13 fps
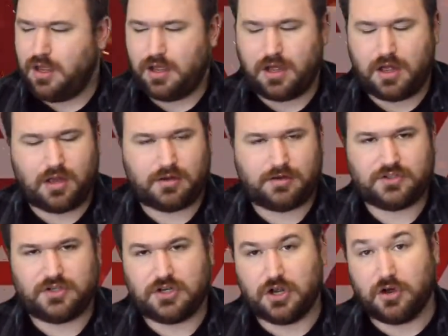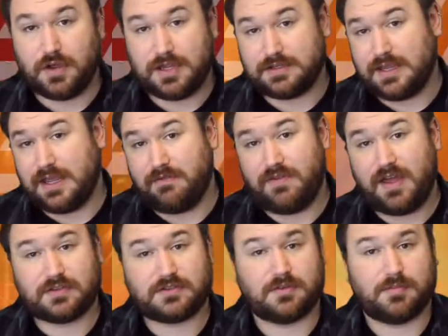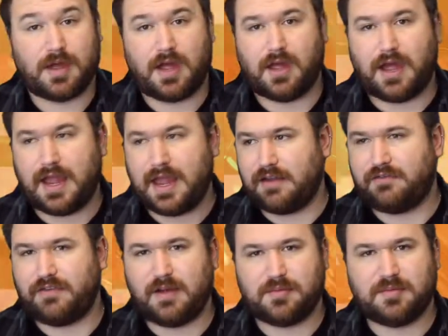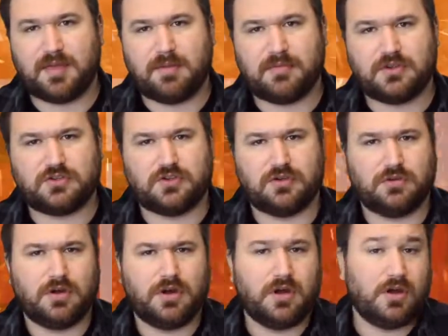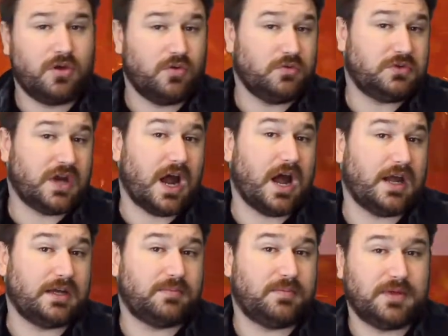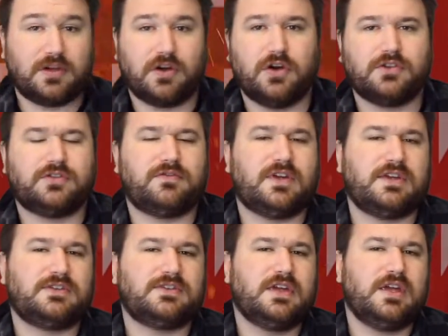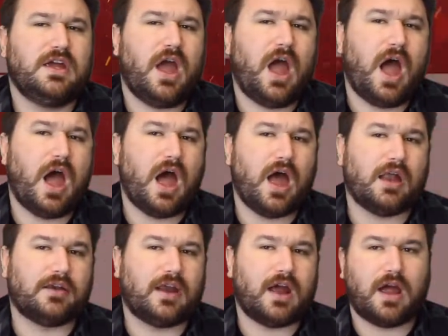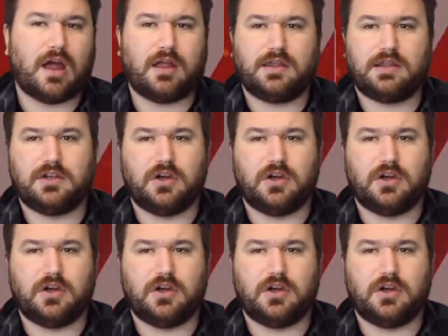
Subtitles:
and you know, it affects him. I had family members who died because of this, and I